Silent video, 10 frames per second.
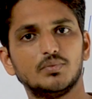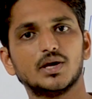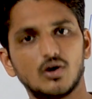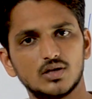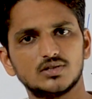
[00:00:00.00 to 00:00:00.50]

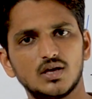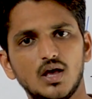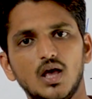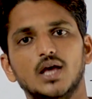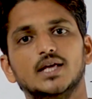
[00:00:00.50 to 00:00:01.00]
because
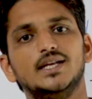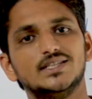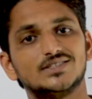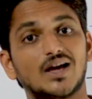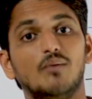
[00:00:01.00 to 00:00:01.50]
it
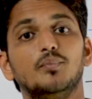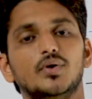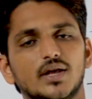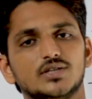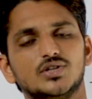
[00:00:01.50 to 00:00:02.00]
is
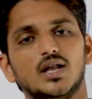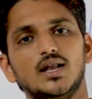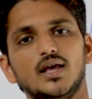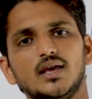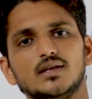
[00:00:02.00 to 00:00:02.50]

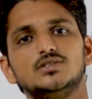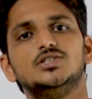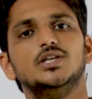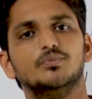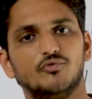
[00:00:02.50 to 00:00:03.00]
computationally
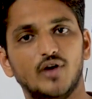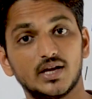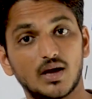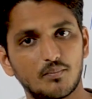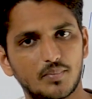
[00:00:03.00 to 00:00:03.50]
cheap
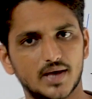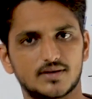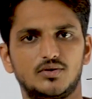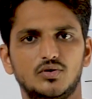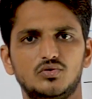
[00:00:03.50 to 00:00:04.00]
when
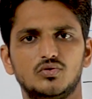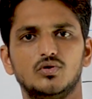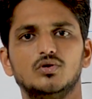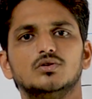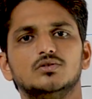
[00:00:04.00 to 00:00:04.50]
compared to
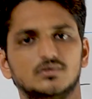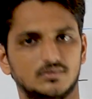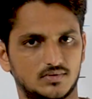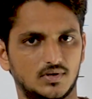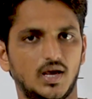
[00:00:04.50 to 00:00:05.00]

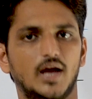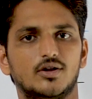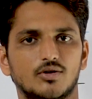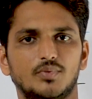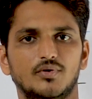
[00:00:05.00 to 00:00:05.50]

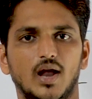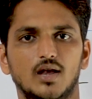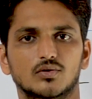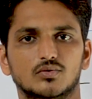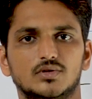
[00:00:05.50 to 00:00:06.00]
entropy
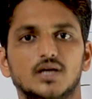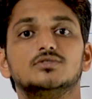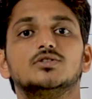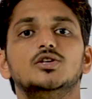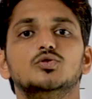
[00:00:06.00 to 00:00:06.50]
value. That's
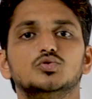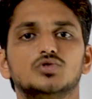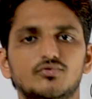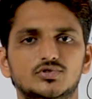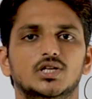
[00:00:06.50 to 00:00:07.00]
the use
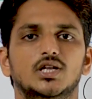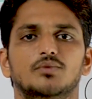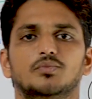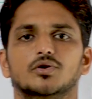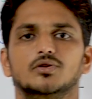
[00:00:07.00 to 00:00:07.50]
of Gini
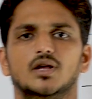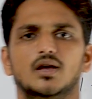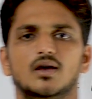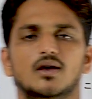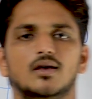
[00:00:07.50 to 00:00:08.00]
impurity.
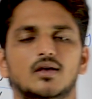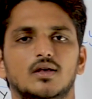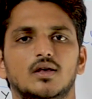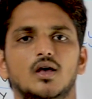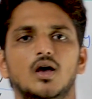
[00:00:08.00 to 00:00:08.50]

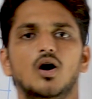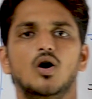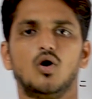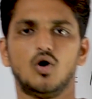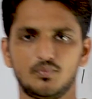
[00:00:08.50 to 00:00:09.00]

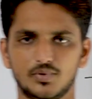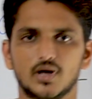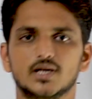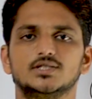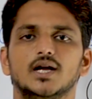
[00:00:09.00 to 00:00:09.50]
Hope you
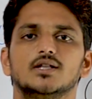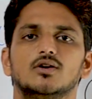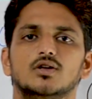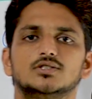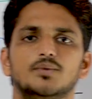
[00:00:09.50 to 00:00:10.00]
understand the
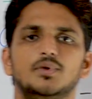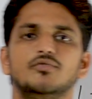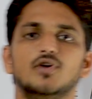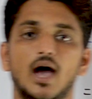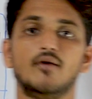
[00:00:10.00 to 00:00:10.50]
concept. If
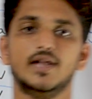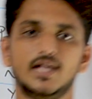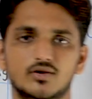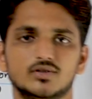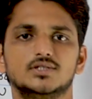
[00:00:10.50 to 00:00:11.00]
you have
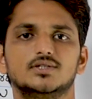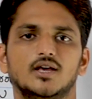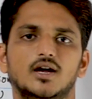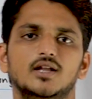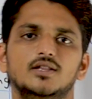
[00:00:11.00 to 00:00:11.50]
any questions
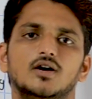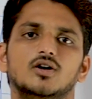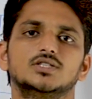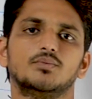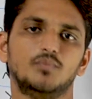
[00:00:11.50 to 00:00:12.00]
regarding the
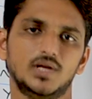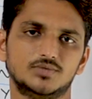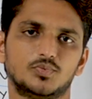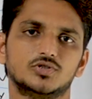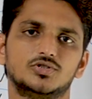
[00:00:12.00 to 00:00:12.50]
concept, please
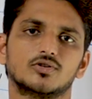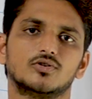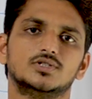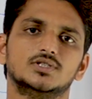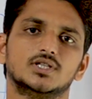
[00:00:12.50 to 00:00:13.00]
post your
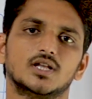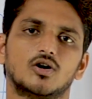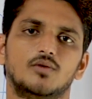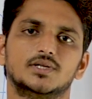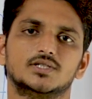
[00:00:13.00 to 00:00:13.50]
questions in the
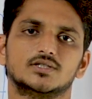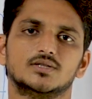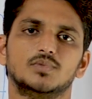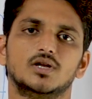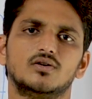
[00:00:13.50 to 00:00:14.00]
comment
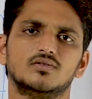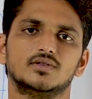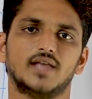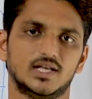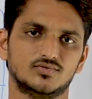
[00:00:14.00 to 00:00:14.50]
section below.
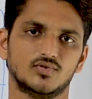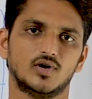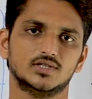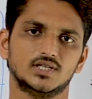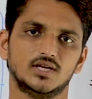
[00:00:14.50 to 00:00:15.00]
Thanks for
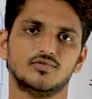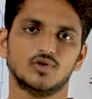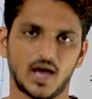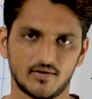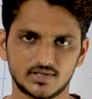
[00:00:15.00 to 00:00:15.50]
watching. If you
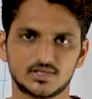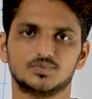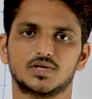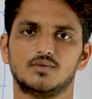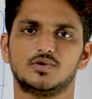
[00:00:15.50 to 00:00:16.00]
haven't
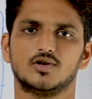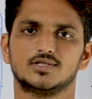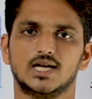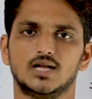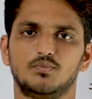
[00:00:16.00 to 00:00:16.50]
subscribed to our
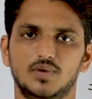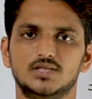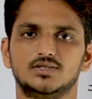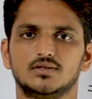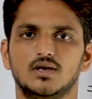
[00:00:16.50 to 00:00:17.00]
channel,
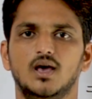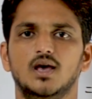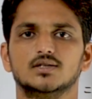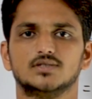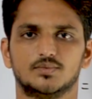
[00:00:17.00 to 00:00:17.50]
please
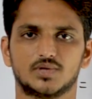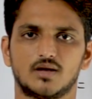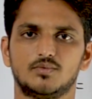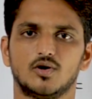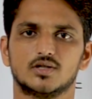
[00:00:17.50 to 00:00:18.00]

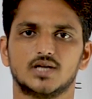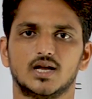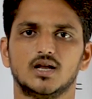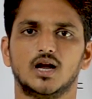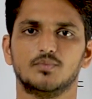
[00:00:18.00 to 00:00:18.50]
subscribe to our
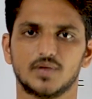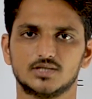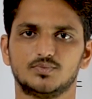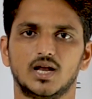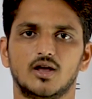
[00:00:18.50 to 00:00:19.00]
channel and press
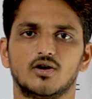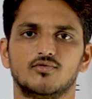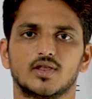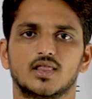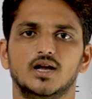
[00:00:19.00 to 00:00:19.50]
bell icon
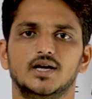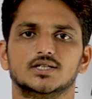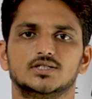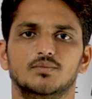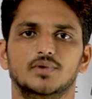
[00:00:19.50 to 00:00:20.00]
for the
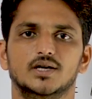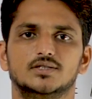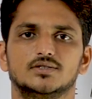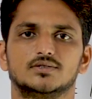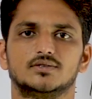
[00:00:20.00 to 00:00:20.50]
latest updates.
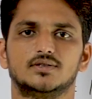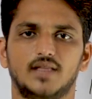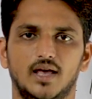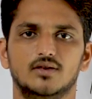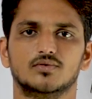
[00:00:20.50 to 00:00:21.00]
Thank